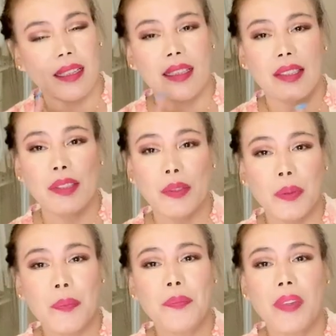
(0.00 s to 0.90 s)
you
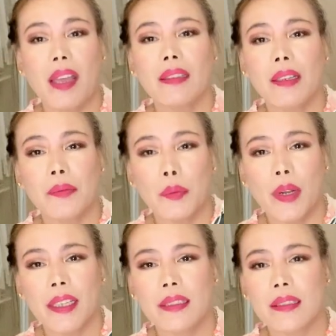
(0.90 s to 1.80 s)
know, I love
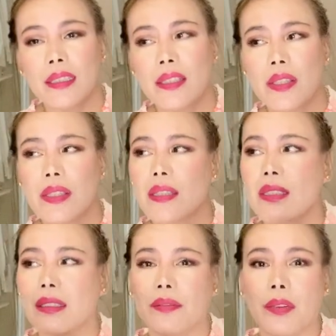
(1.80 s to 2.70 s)
white. It's
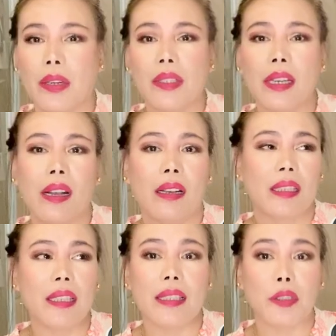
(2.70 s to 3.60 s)
very
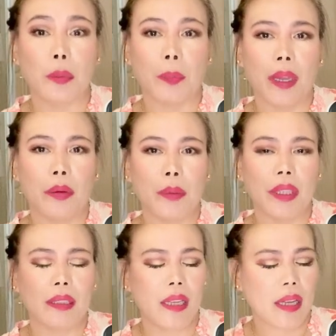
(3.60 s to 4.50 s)
easy to pair
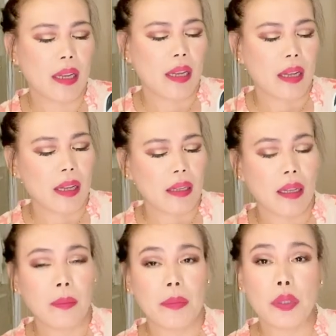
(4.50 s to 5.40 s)
with.
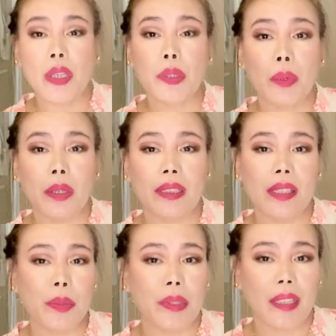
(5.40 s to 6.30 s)
You can wear
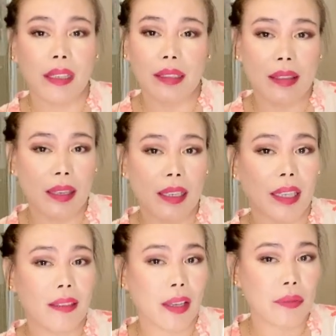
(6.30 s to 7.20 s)
this with anything
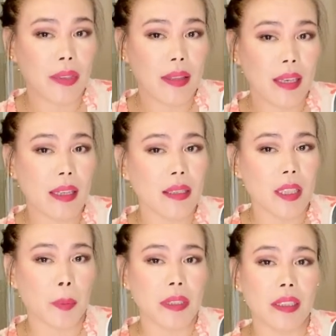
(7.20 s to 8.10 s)
and everything,
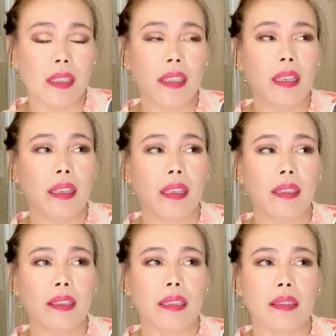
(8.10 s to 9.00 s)
especially
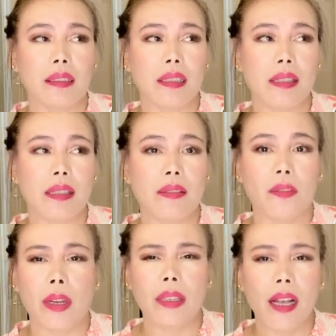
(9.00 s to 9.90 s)
here that it's
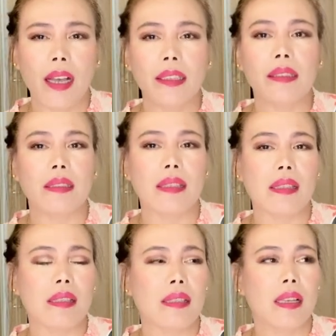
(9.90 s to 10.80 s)
very hot,
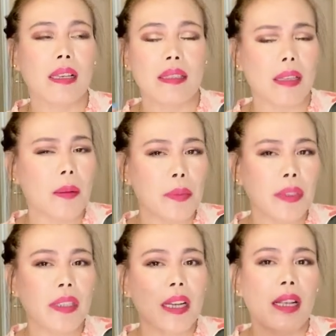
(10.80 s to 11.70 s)
it's
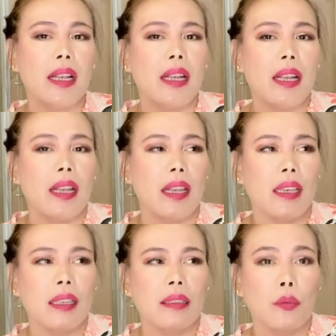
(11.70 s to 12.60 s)
summer.
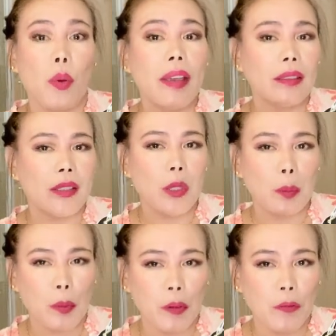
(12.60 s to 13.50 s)
And white is
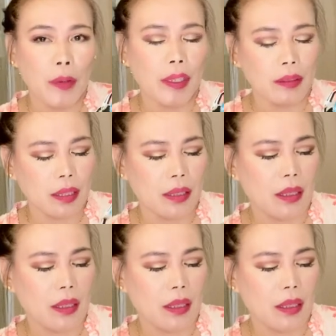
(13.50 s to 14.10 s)
perfect